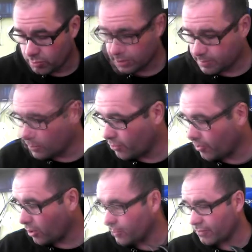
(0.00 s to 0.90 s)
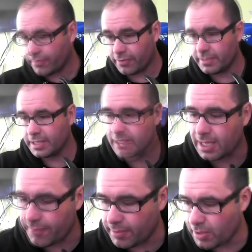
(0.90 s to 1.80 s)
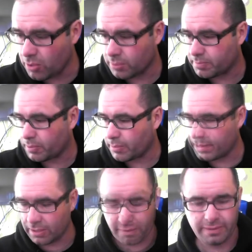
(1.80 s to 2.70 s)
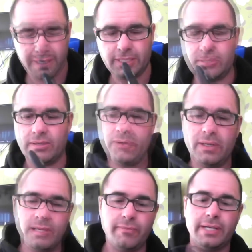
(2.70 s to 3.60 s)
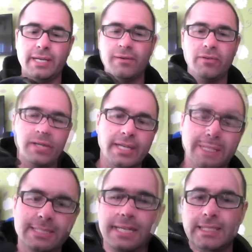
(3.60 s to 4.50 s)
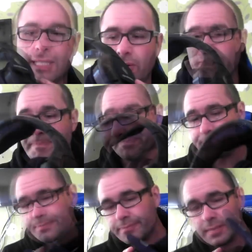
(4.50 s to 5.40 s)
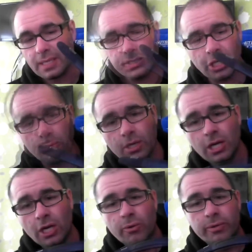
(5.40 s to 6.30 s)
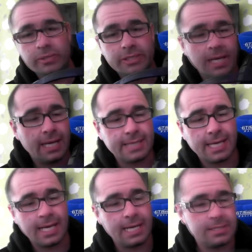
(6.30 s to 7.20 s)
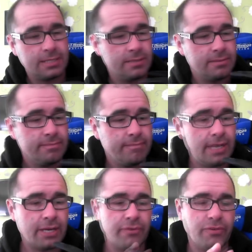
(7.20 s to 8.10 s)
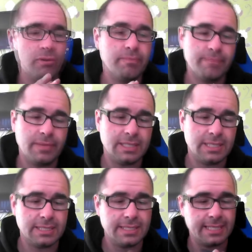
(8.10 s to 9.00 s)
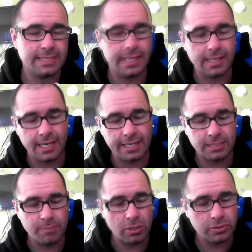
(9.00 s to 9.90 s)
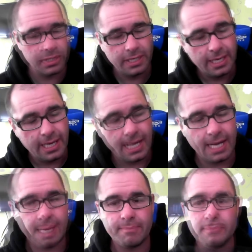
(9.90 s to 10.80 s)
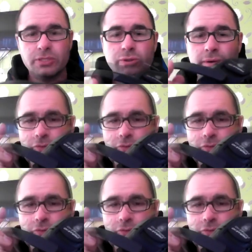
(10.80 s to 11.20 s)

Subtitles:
let's move on from the inline remote, pop that on there so we can have a look at the headset itself. So we will start at microphone. That's next thing in line, I suppose. Swivel